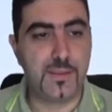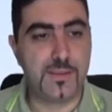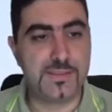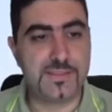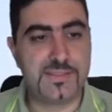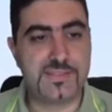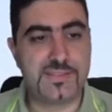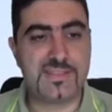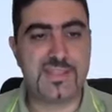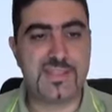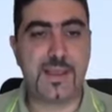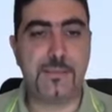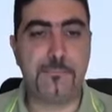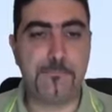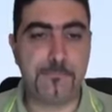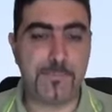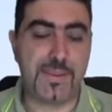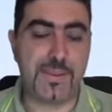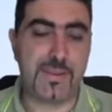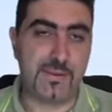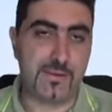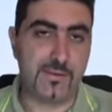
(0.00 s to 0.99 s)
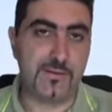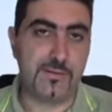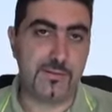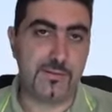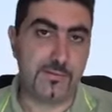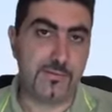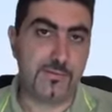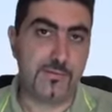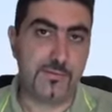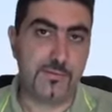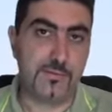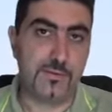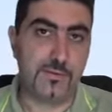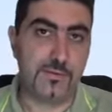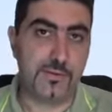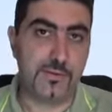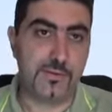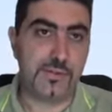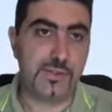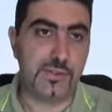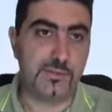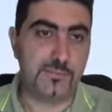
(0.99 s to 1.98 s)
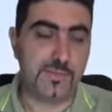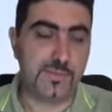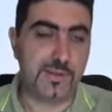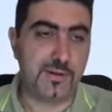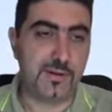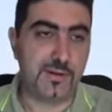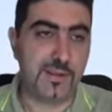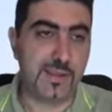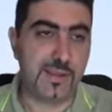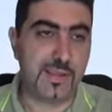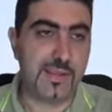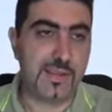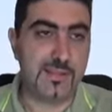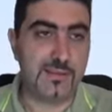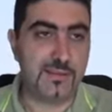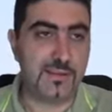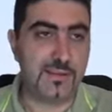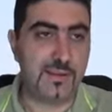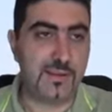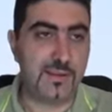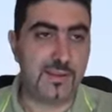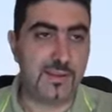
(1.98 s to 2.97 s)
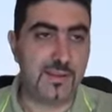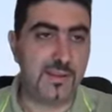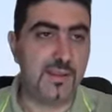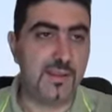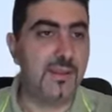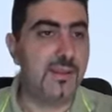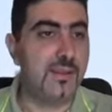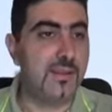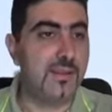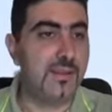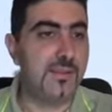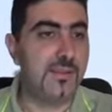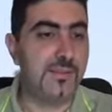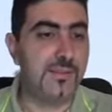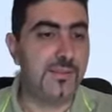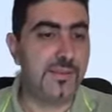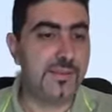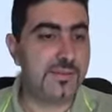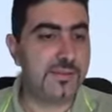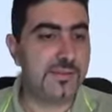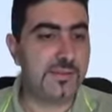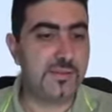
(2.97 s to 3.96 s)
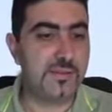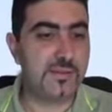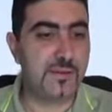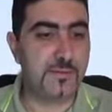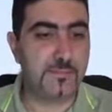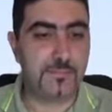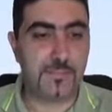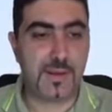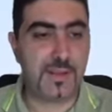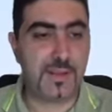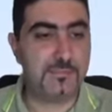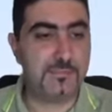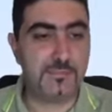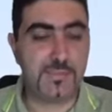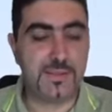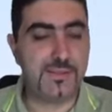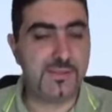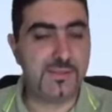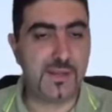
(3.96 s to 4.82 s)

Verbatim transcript: stamping on the sheet metal. And uh, this uh, might be